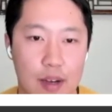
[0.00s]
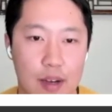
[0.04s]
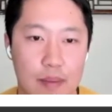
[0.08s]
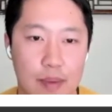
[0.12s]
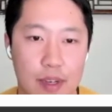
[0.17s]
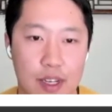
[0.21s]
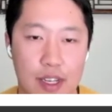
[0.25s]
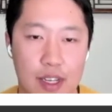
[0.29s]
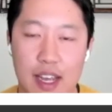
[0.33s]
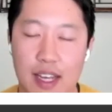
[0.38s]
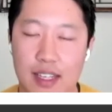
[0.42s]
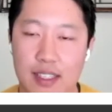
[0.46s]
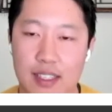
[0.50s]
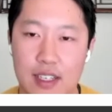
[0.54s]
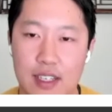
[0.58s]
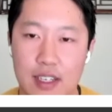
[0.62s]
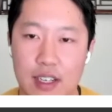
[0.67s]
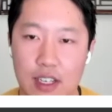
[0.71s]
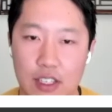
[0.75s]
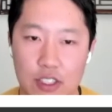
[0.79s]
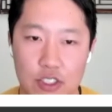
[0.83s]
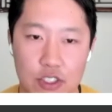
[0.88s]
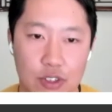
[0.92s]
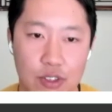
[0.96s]
connecting
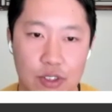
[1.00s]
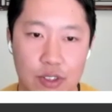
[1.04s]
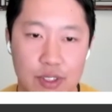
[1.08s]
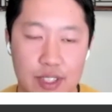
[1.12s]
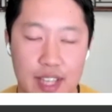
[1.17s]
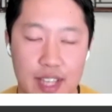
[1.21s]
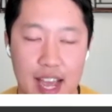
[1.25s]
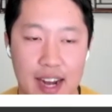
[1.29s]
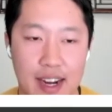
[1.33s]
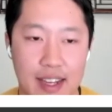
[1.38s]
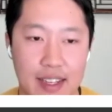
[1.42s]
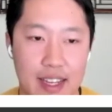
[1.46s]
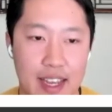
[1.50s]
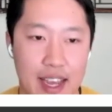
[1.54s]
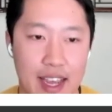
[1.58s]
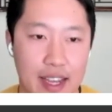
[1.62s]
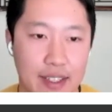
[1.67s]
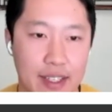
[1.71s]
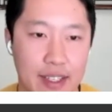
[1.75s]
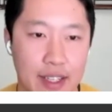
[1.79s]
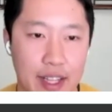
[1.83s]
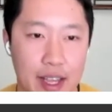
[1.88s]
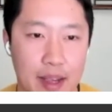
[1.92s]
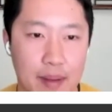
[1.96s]
external data to
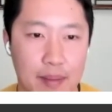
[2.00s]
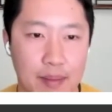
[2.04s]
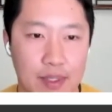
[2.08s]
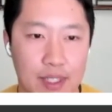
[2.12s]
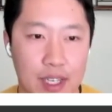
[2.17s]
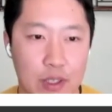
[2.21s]
LLMs.